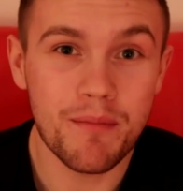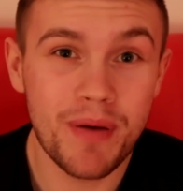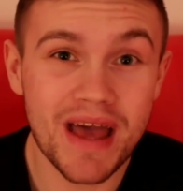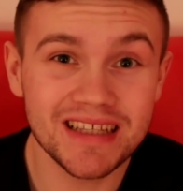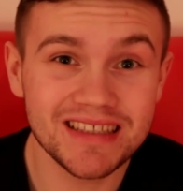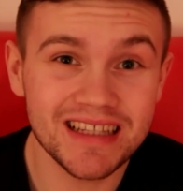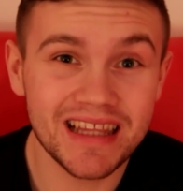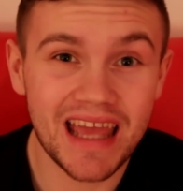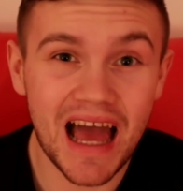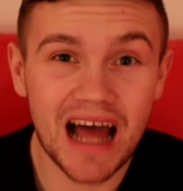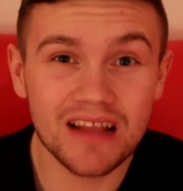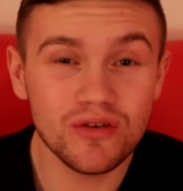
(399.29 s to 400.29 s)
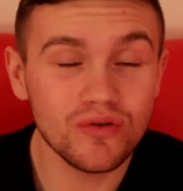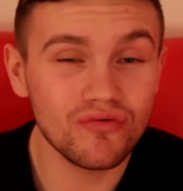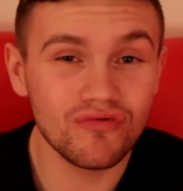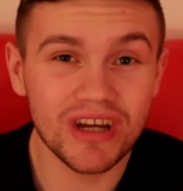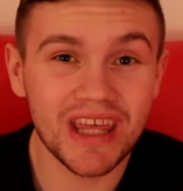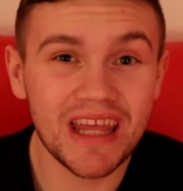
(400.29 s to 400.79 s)
And personally, I don't
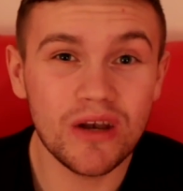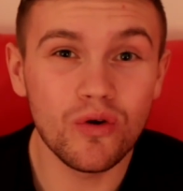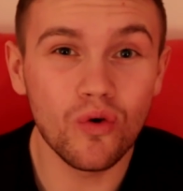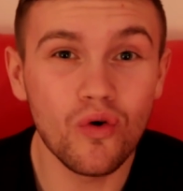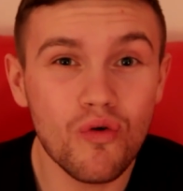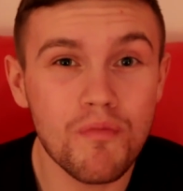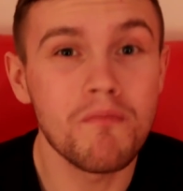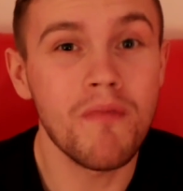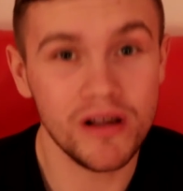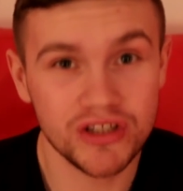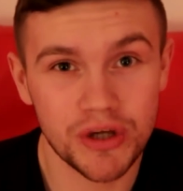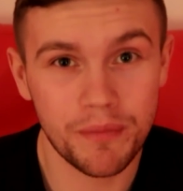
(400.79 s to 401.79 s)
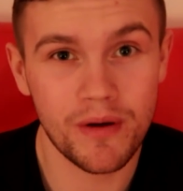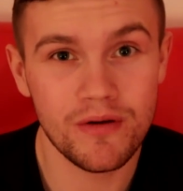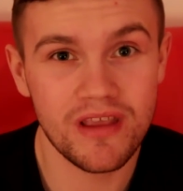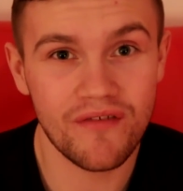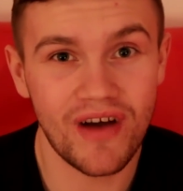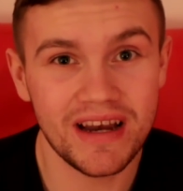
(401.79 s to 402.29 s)
really know much
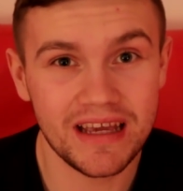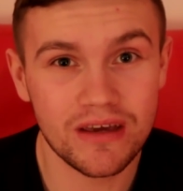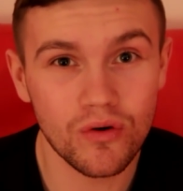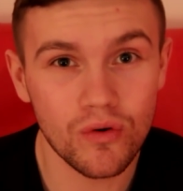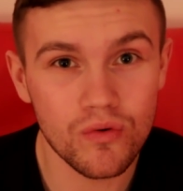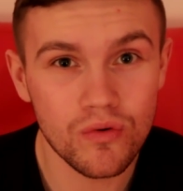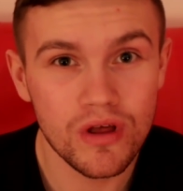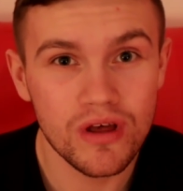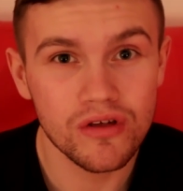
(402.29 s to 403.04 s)
about Devante Cole,